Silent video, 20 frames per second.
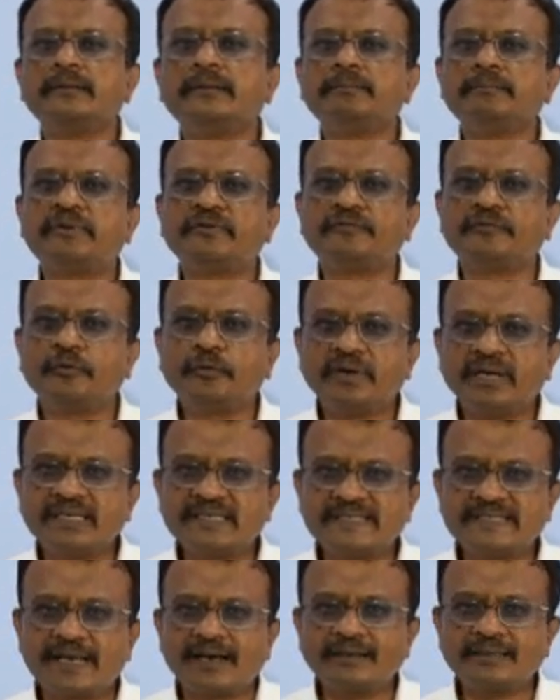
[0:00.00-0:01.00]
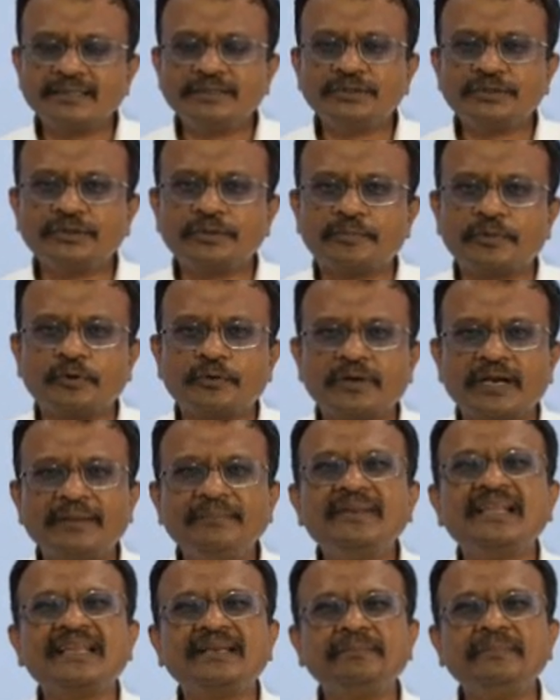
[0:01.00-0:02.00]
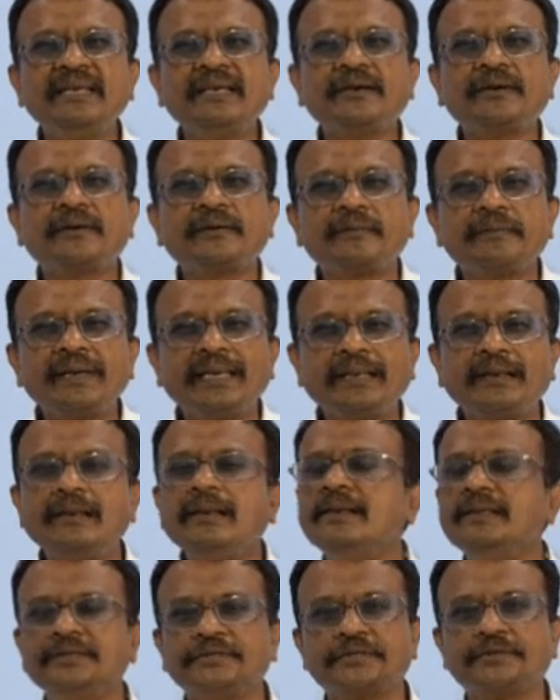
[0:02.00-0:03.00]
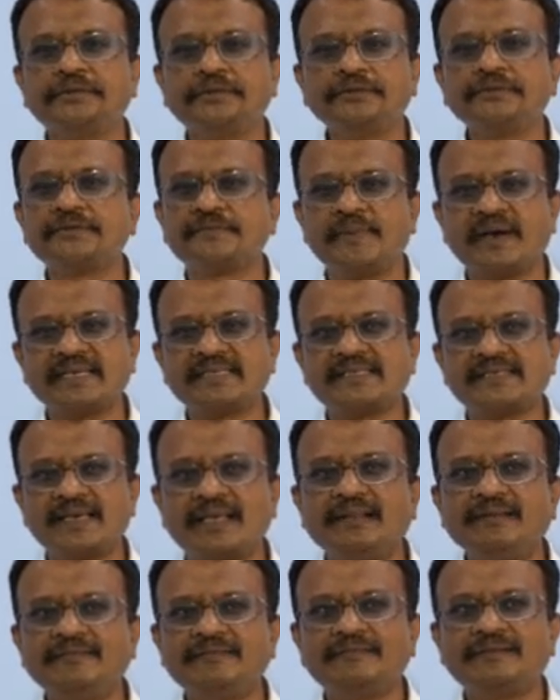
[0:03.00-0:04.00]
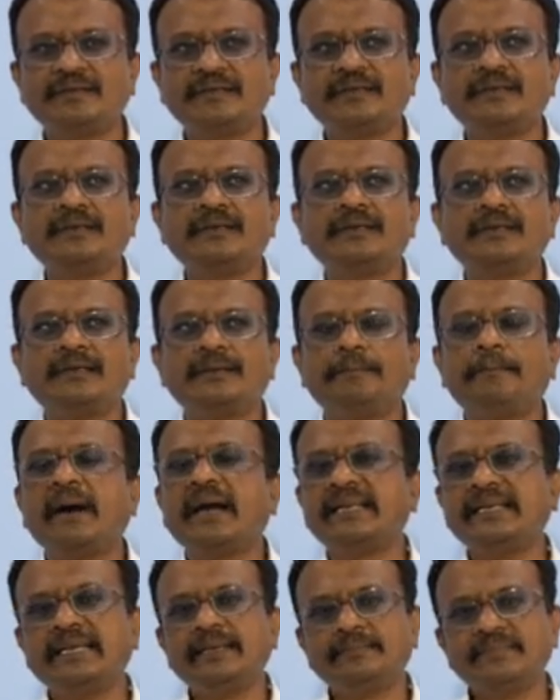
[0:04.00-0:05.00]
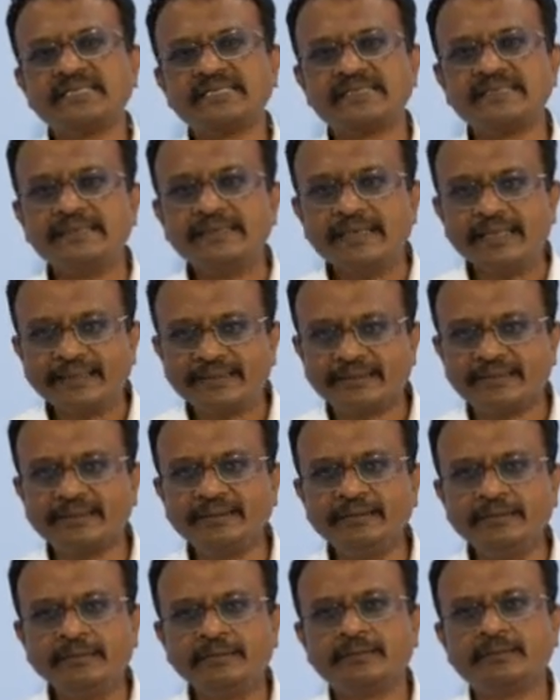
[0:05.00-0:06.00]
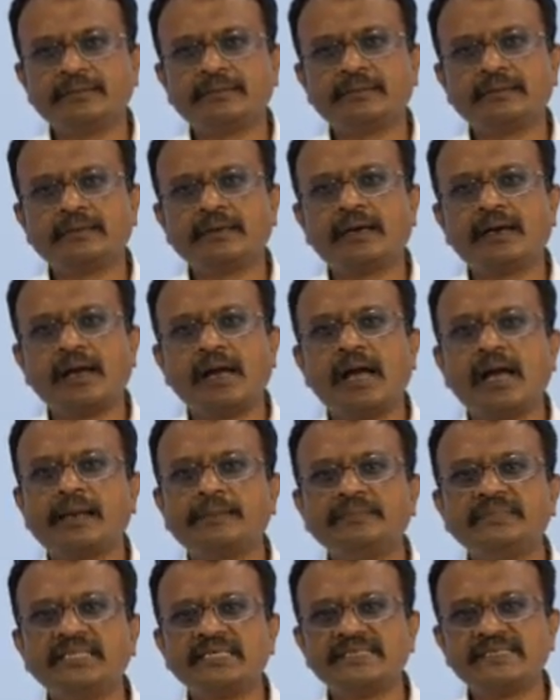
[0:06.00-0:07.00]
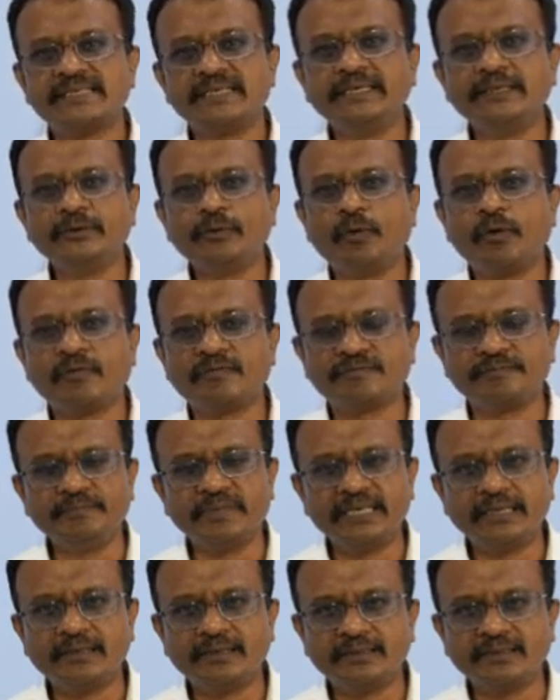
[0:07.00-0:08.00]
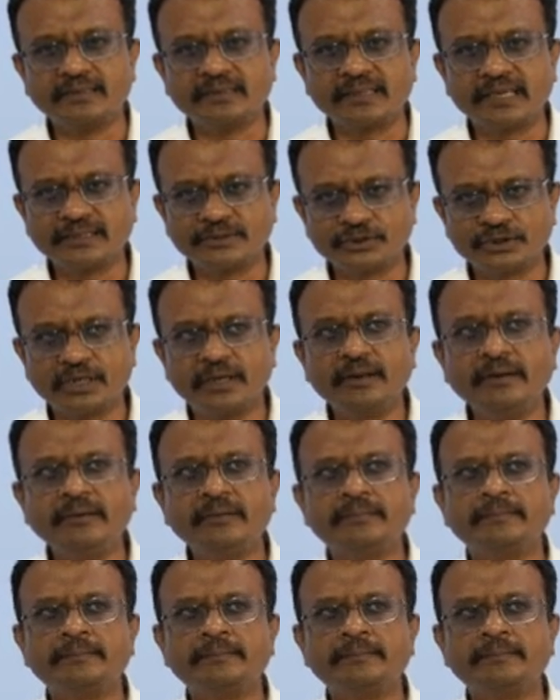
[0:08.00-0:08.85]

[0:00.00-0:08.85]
Before I start into the program, let me quickly introduce myself. My name is Nitin. I'm the CEO of Middle-earth HR.